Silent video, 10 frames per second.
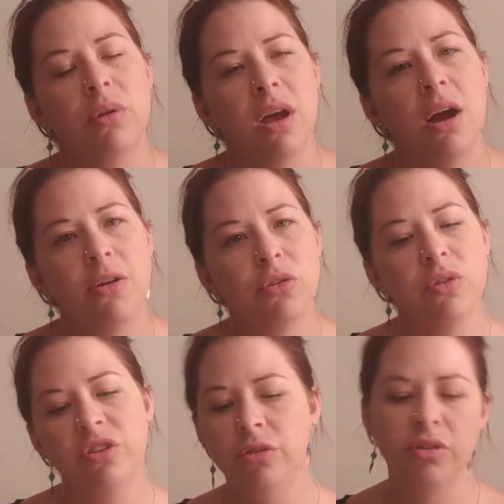encourage all
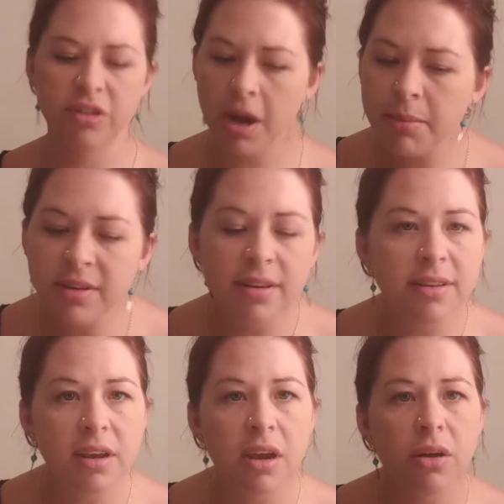the children to come and sit
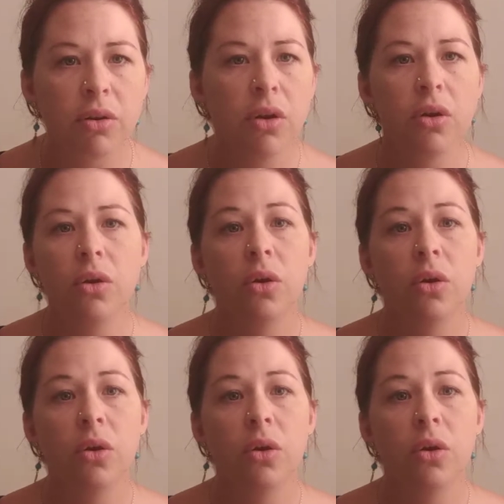down.